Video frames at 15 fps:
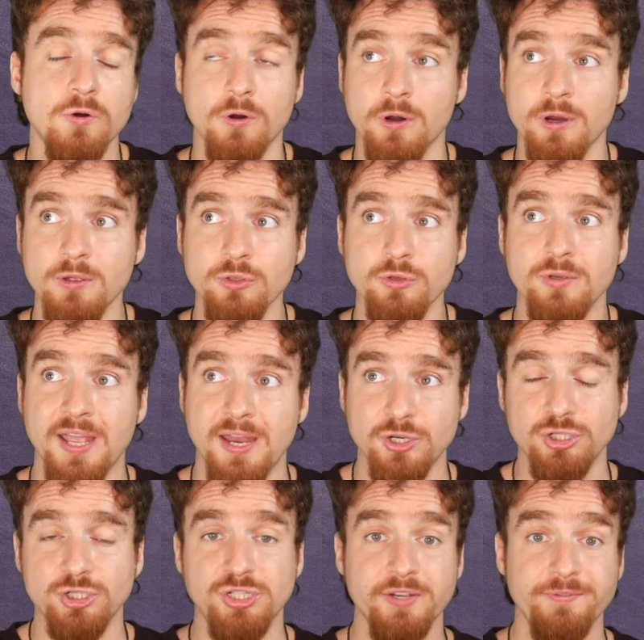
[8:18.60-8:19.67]
Or you
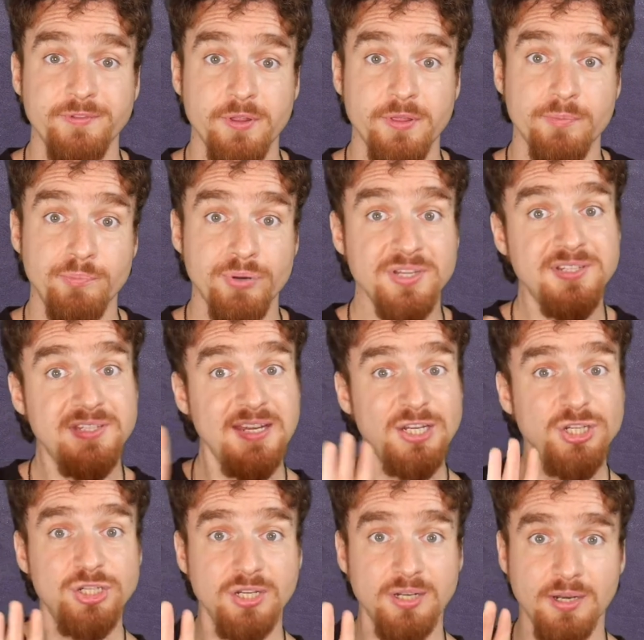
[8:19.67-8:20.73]
can shift the
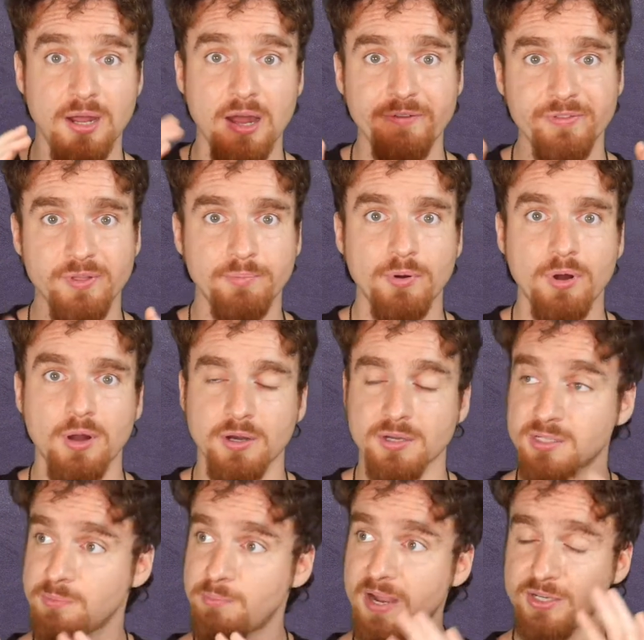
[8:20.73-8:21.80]
position of the
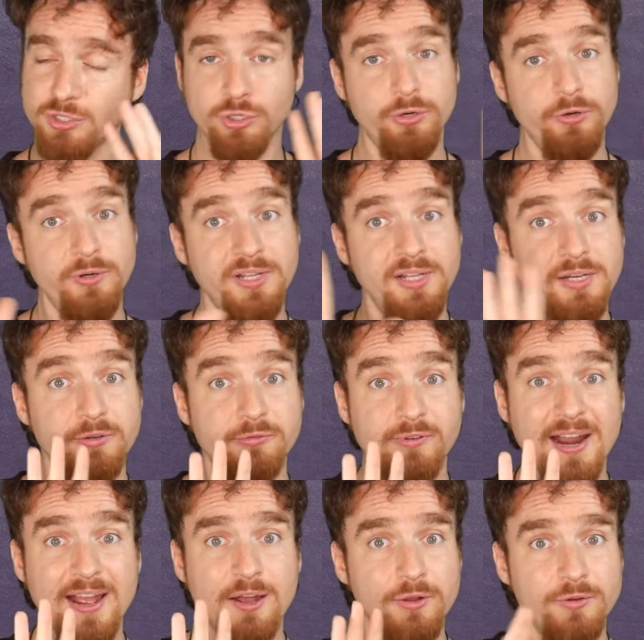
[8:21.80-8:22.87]
box by turning it
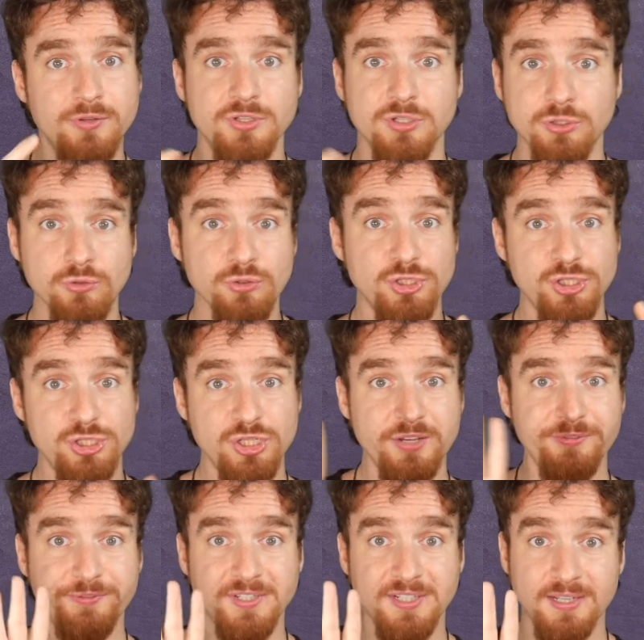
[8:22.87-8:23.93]
around. You
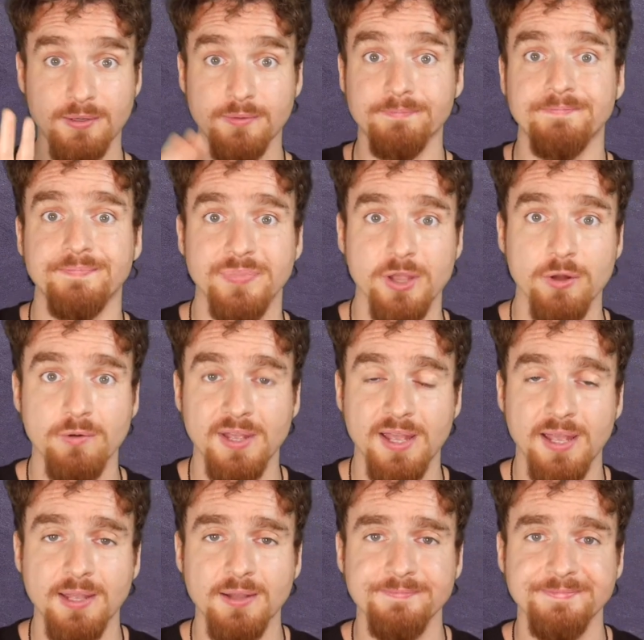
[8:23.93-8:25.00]
shift it,
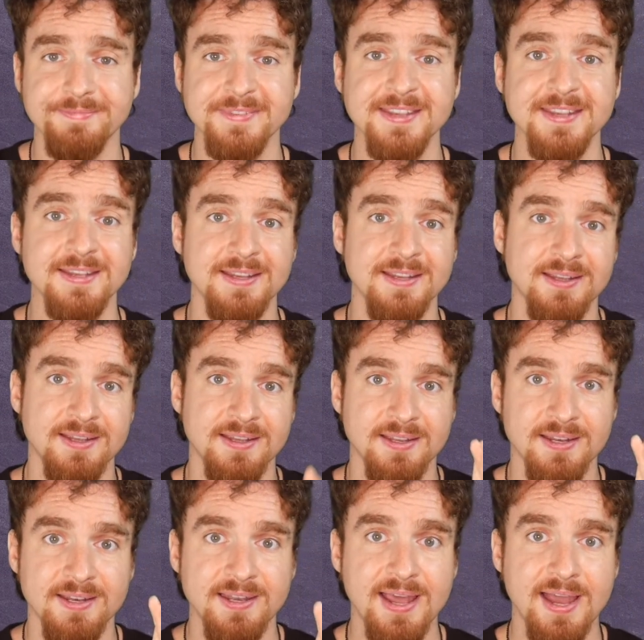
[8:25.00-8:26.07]
okay?
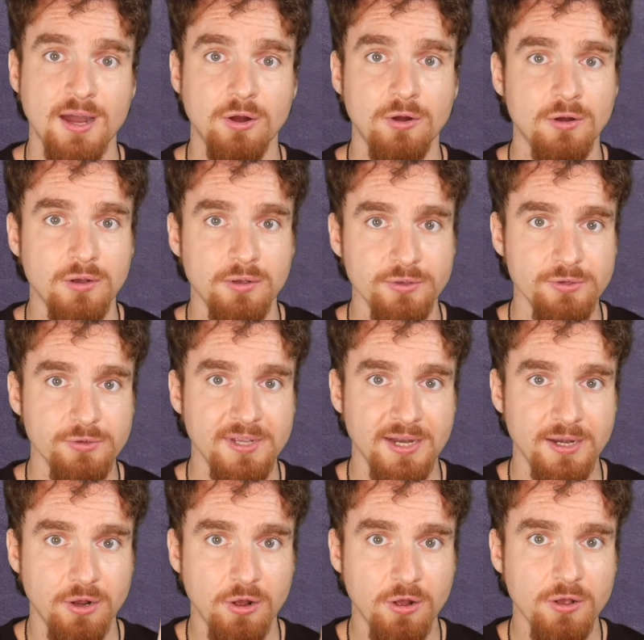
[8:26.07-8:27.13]
Now, you
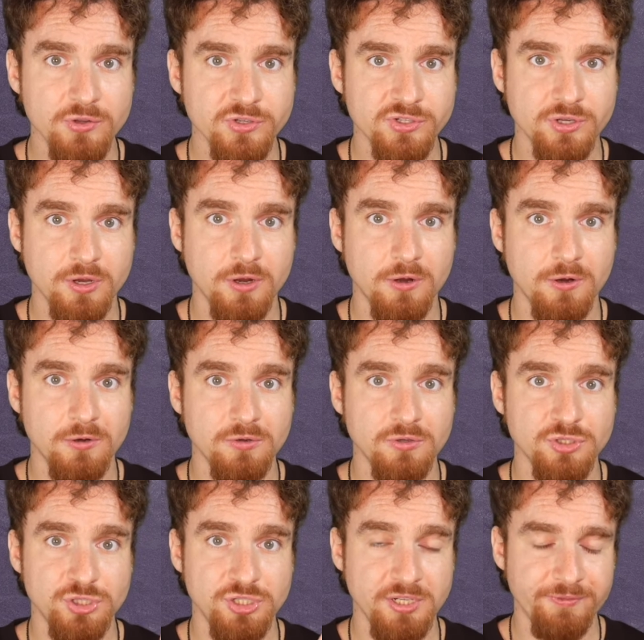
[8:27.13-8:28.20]
can
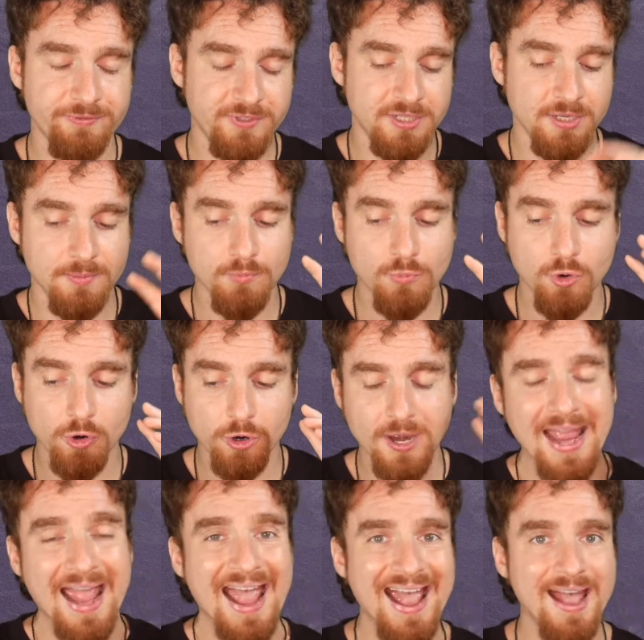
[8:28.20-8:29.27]
also shift
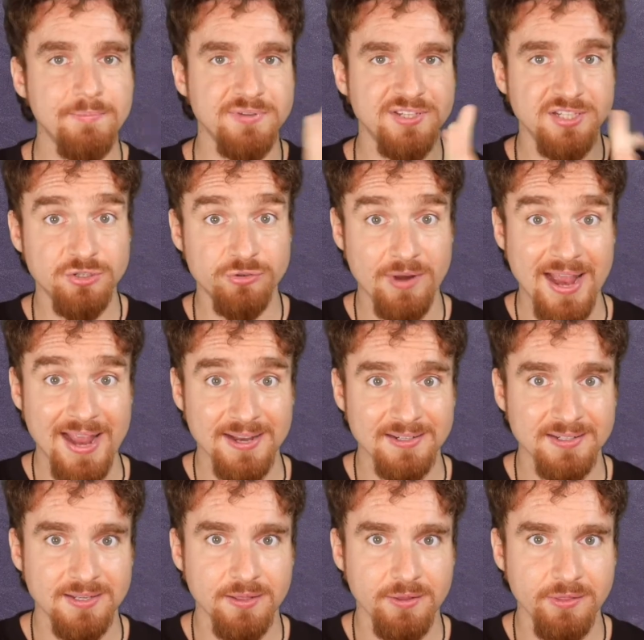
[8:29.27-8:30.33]
more
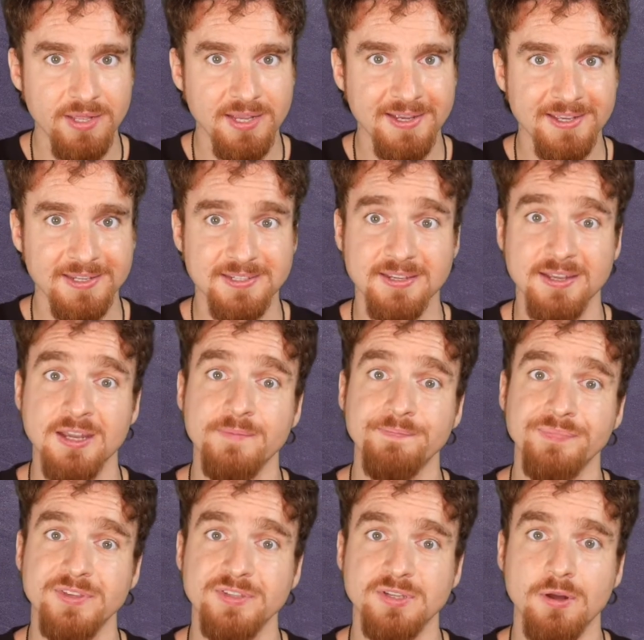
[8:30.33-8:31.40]
abstract things.
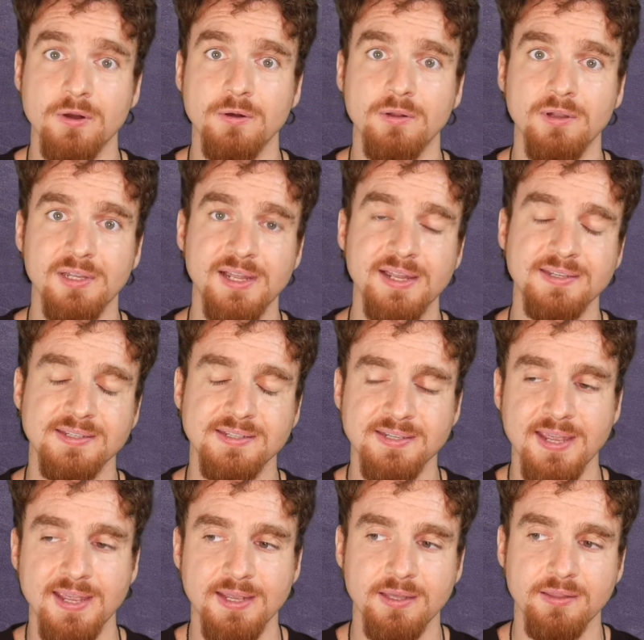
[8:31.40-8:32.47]
So let's
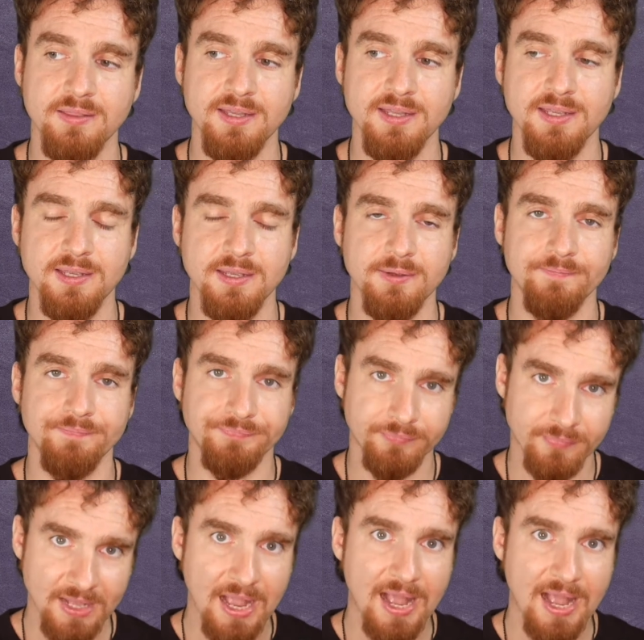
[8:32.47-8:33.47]
take the